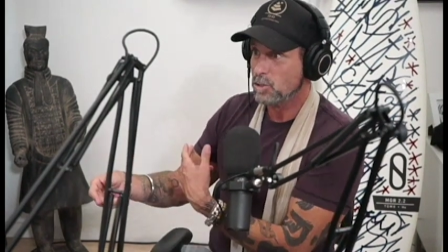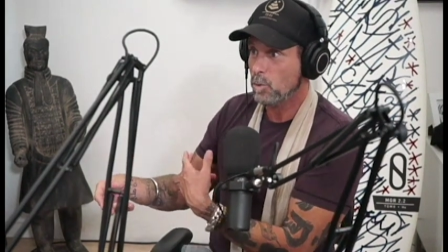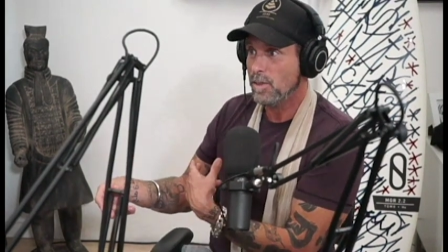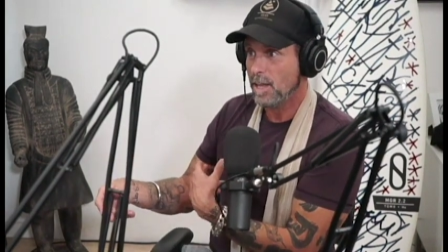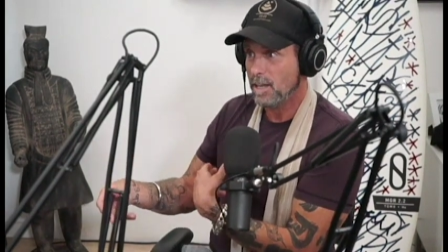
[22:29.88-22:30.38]

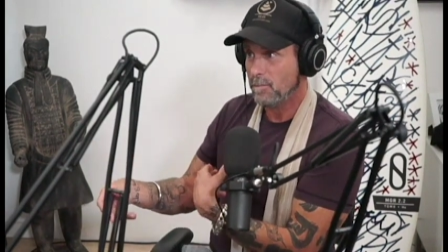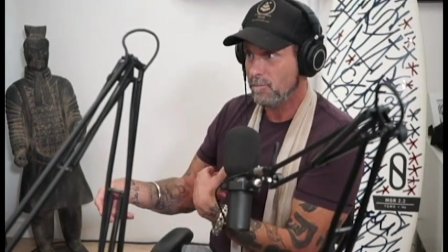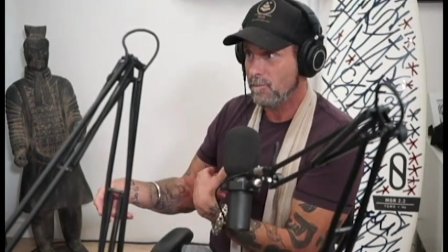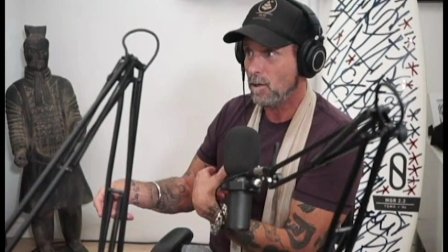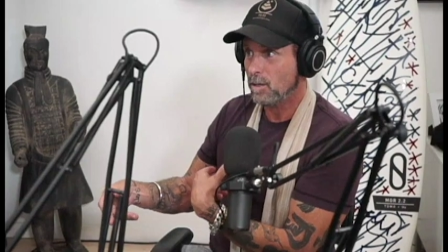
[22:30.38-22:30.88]
one that
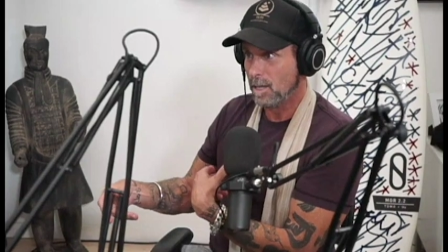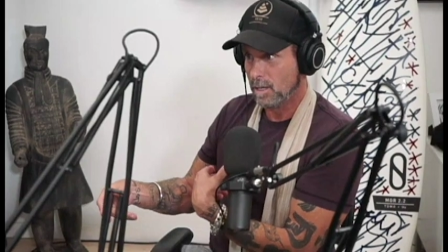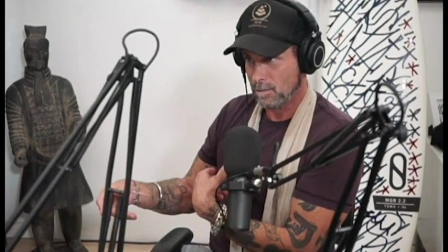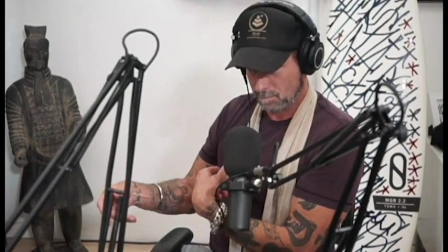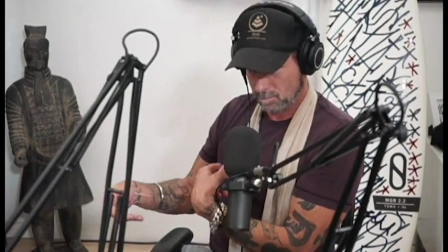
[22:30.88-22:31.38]
felt like
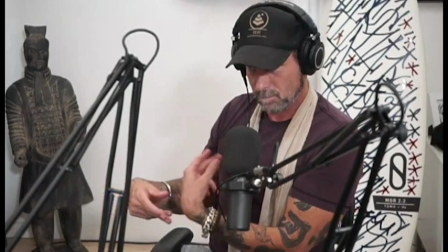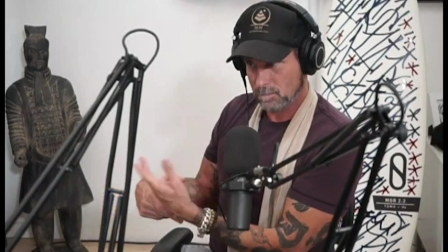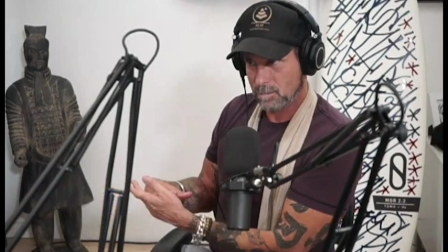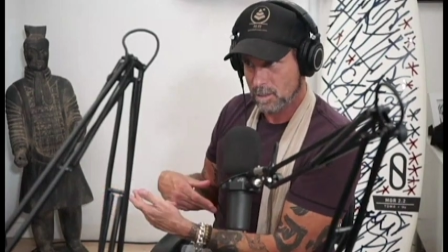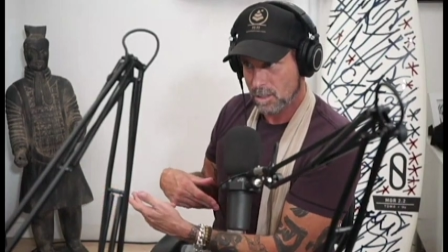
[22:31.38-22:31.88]

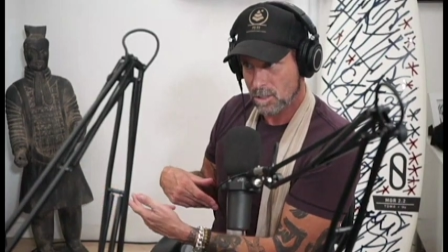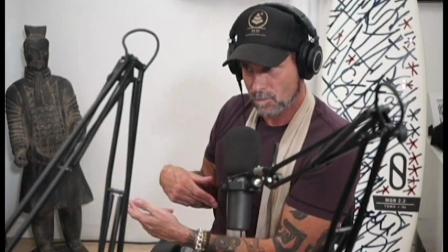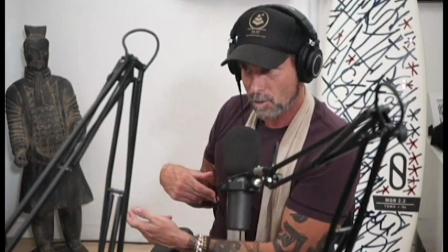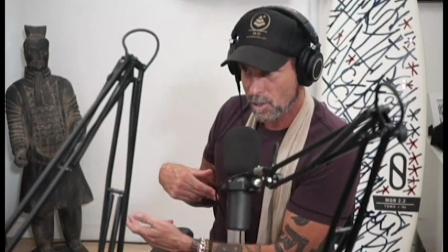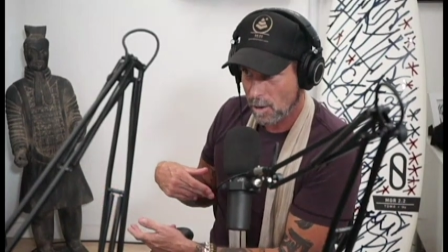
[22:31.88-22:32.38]
yeah, this is
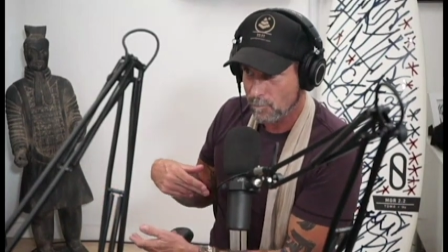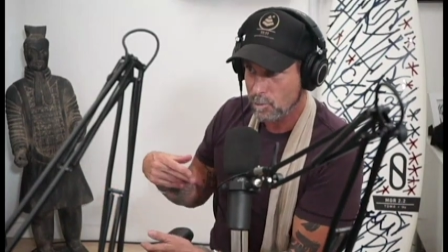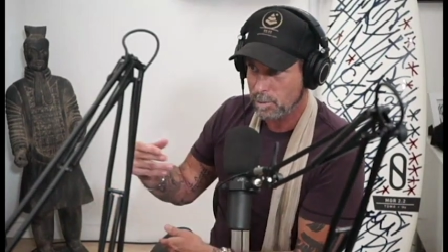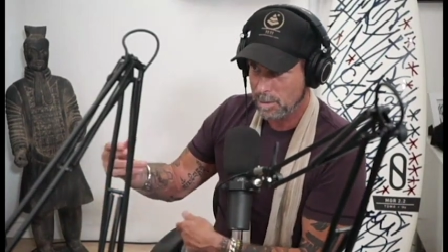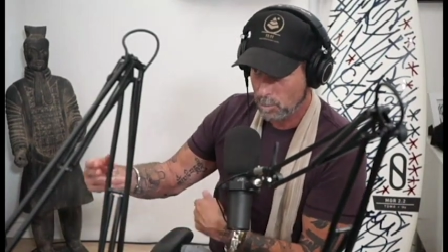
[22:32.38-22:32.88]
very like
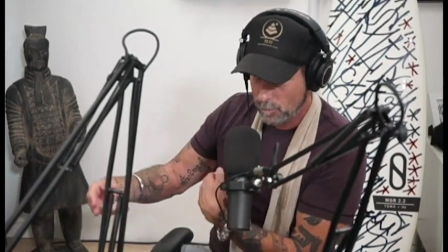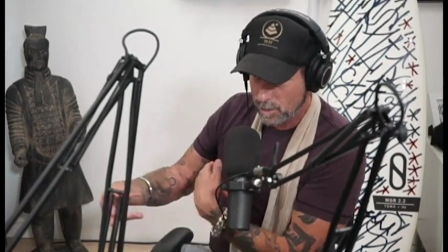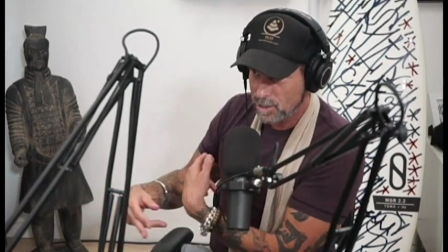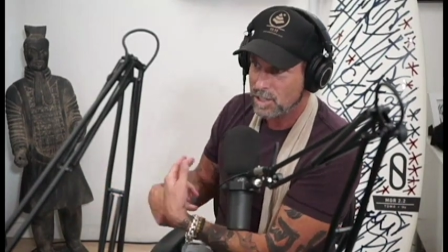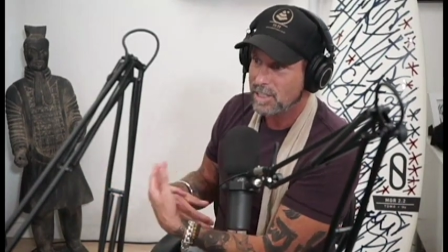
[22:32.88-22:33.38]
comfortably moving
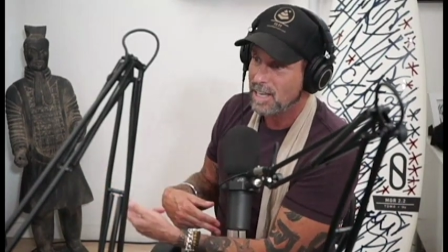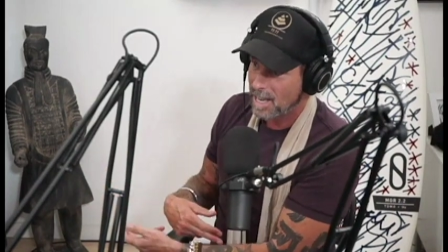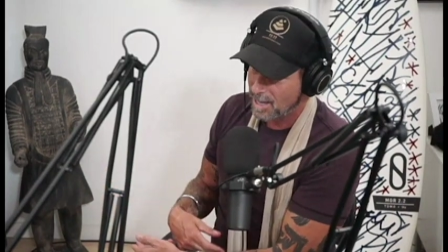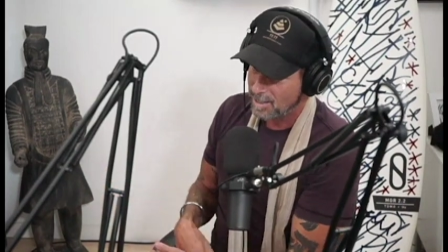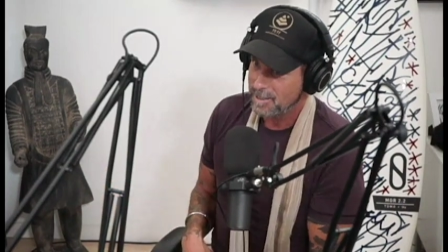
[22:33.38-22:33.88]
into yeah.
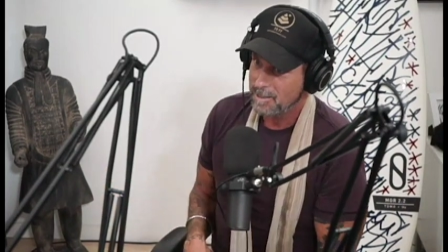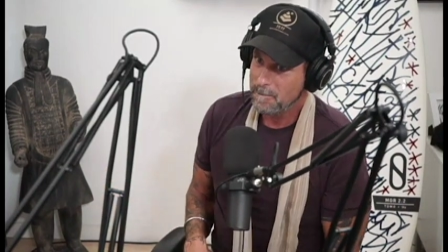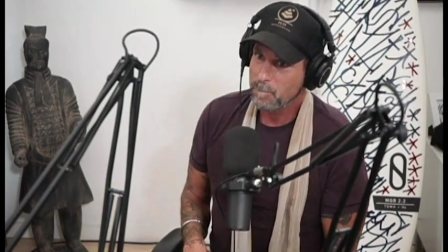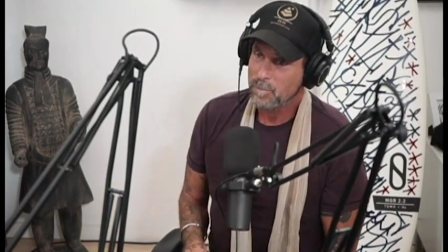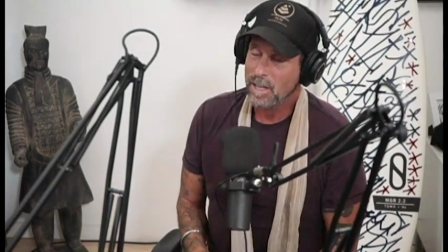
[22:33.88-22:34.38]
Yeah.
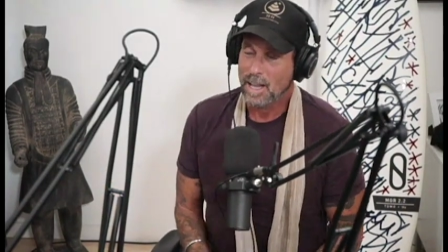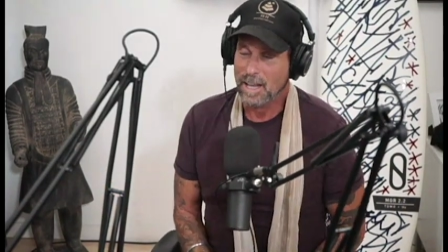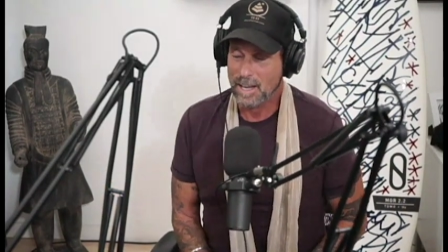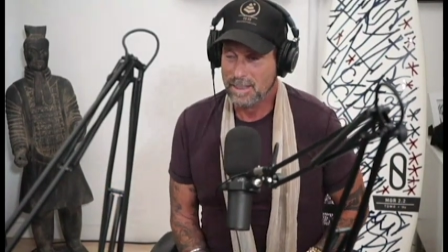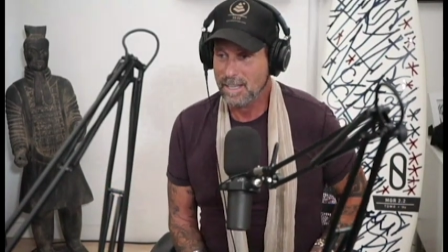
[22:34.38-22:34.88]
And
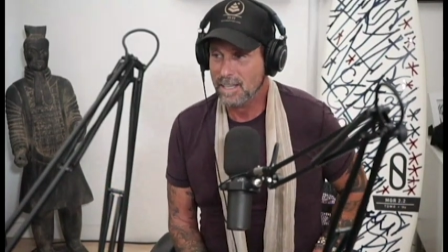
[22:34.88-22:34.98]
I By the way,